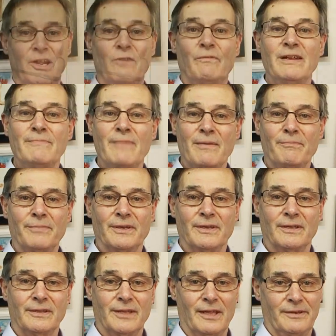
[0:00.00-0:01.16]
Remember
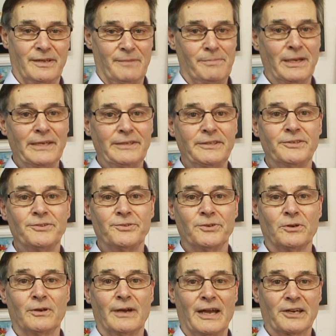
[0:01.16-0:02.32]
that the ability to
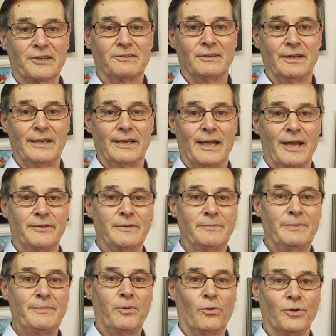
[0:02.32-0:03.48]
draw accurately and in
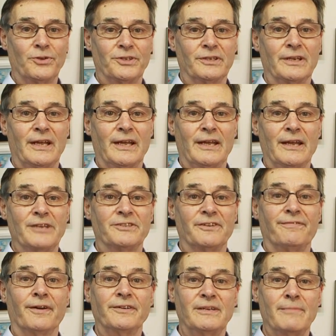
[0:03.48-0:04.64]
proportion is a
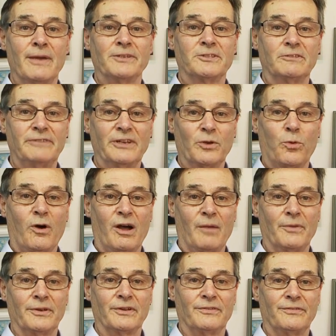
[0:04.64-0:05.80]
fundamental
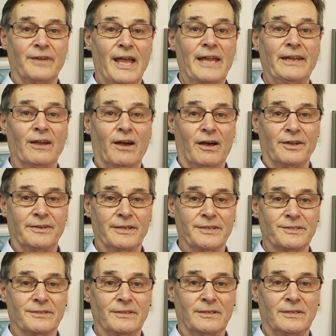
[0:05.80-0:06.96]
requirement for any artist.
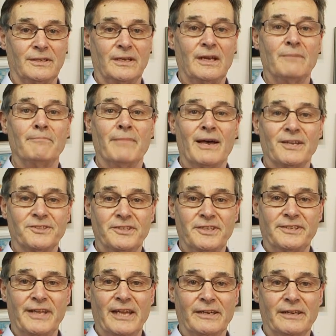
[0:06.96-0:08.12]
Master the
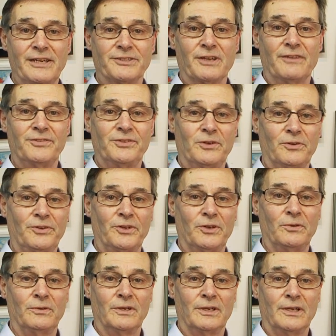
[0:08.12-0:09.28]
techniques I've shown
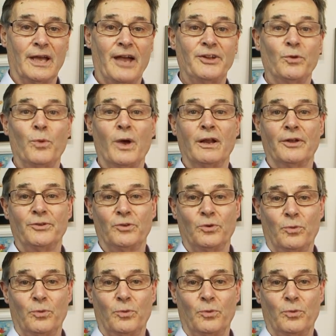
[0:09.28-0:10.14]
you and you're well on your